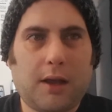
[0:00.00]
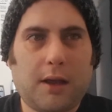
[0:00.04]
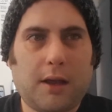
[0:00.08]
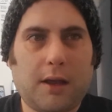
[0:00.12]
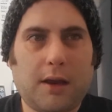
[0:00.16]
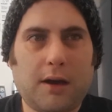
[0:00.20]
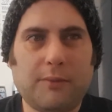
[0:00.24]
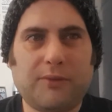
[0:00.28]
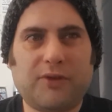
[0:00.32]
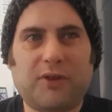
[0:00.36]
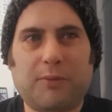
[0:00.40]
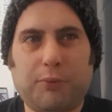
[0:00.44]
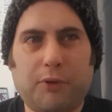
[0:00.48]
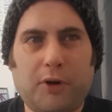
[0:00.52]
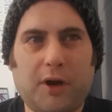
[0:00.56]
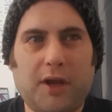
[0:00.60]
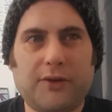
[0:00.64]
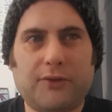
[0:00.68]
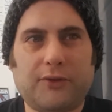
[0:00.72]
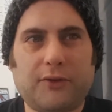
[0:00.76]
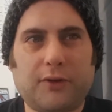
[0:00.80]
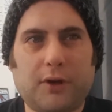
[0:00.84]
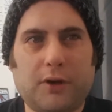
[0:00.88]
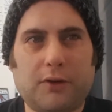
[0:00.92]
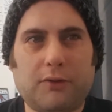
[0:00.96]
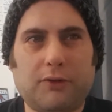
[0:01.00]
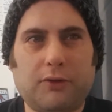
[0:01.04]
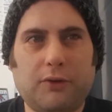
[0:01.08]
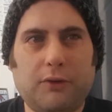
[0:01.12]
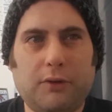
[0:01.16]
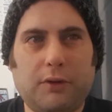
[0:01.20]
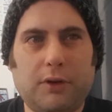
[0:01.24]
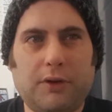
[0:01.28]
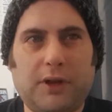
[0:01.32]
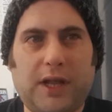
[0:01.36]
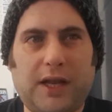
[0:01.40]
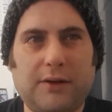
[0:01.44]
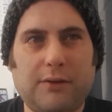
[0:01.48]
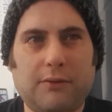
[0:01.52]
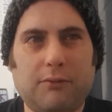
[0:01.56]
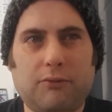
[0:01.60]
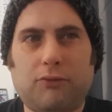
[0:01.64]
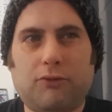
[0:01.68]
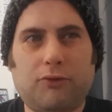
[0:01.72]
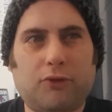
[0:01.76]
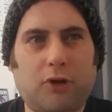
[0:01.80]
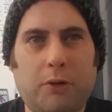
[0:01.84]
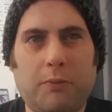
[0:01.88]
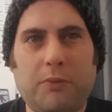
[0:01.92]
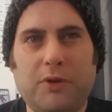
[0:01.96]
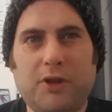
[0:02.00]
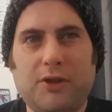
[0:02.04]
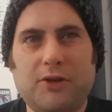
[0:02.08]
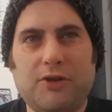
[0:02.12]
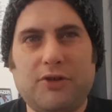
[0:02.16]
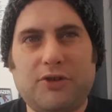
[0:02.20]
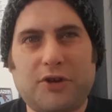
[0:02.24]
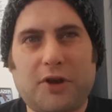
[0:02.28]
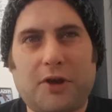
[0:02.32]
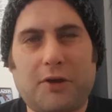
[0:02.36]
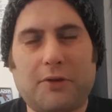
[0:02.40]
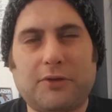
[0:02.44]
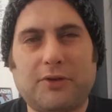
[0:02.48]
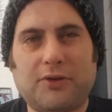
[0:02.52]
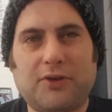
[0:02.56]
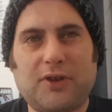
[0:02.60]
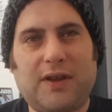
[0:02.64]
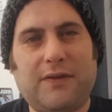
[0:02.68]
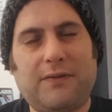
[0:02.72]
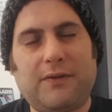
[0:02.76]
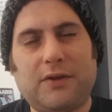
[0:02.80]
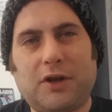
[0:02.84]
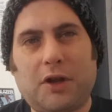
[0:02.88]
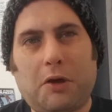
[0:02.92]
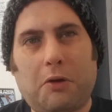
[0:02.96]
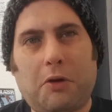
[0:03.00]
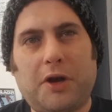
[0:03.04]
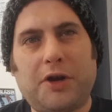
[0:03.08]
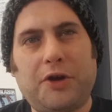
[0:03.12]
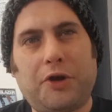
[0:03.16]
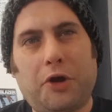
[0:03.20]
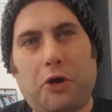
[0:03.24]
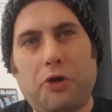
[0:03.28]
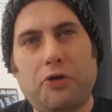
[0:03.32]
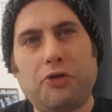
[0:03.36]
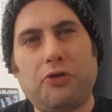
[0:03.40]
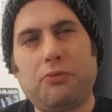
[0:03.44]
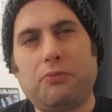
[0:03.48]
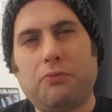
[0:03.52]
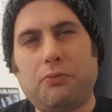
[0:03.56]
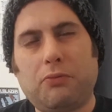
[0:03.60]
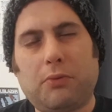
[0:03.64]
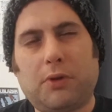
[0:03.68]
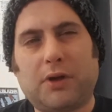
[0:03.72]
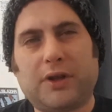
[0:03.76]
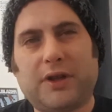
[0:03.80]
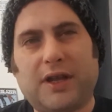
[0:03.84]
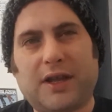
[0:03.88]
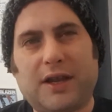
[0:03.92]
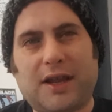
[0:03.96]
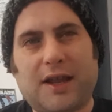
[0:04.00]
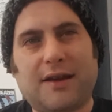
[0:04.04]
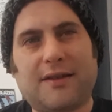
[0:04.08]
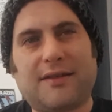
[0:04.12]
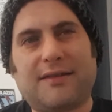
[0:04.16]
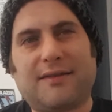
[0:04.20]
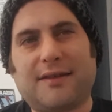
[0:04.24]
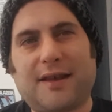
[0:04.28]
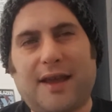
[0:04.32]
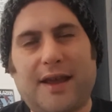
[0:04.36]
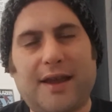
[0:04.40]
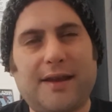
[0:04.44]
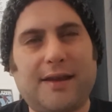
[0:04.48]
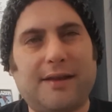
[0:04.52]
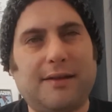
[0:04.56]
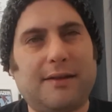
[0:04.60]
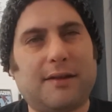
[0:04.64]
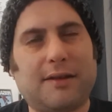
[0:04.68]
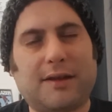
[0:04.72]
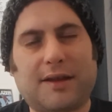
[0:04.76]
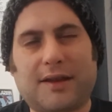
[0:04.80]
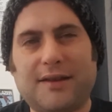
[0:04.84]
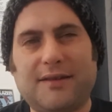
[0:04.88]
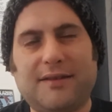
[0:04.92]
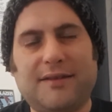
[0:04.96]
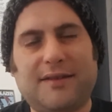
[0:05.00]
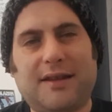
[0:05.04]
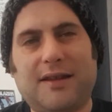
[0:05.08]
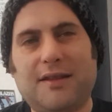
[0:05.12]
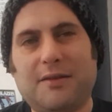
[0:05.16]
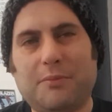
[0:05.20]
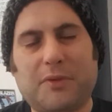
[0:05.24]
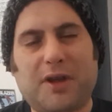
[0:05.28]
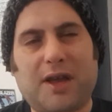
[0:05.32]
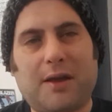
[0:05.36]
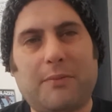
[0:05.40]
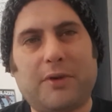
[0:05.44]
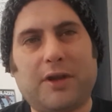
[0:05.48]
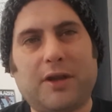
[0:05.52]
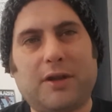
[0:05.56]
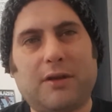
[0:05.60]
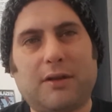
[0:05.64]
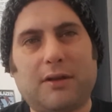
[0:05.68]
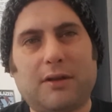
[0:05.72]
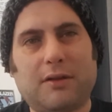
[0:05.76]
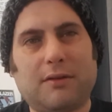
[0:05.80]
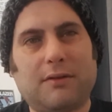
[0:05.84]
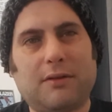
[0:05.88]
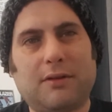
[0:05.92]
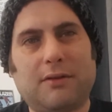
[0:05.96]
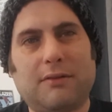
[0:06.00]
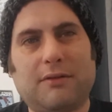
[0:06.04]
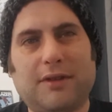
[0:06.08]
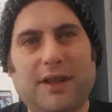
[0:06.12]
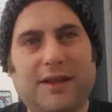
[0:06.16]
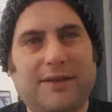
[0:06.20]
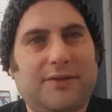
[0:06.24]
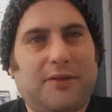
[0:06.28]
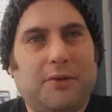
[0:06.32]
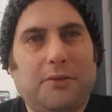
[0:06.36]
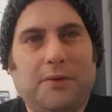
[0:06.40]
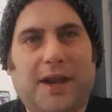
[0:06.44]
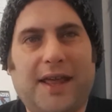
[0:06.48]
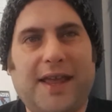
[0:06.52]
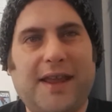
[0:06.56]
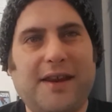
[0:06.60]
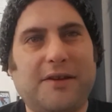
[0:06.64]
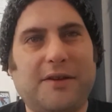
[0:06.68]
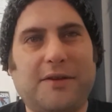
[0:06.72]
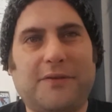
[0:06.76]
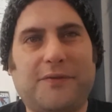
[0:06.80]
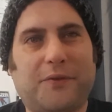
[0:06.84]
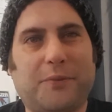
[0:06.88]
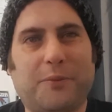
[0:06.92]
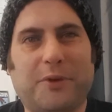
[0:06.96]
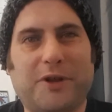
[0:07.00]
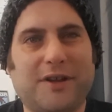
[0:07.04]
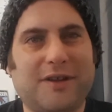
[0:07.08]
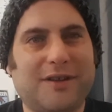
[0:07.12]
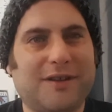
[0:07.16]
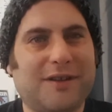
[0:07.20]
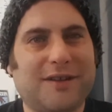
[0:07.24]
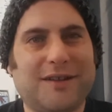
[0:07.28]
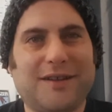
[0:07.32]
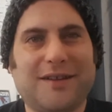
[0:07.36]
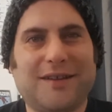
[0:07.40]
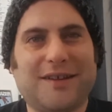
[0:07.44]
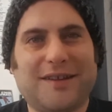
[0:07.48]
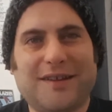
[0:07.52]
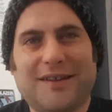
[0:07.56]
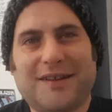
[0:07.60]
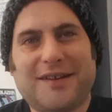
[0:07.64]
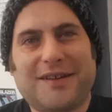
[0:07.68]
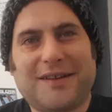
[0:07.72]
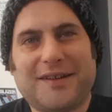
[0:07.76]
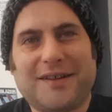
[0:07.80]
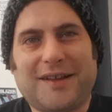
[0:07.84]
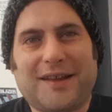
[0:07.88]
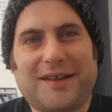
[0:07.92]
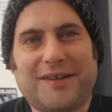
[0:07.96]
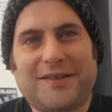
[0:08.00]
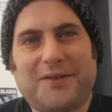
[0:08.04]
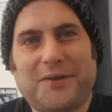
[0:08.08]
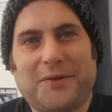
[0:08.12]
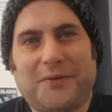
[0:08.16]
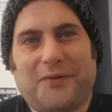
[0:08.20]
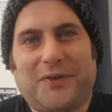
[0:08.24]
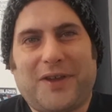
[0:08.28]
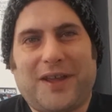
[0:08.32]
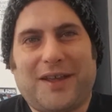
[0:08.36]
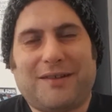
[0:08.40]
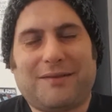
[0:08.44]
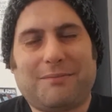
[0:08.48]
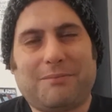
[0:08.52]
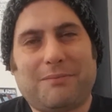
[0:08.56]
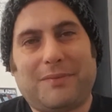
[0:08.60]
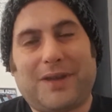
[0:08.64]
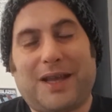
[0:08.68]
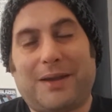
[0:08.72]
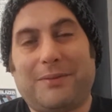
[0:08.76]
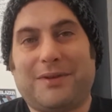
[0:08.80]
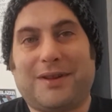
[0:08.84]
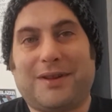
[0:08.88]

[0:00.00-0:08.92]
And I'm surprised that so many of the jokes, even though I know what they're going to say and I can see them coming, they still landed for me. I still found, maybe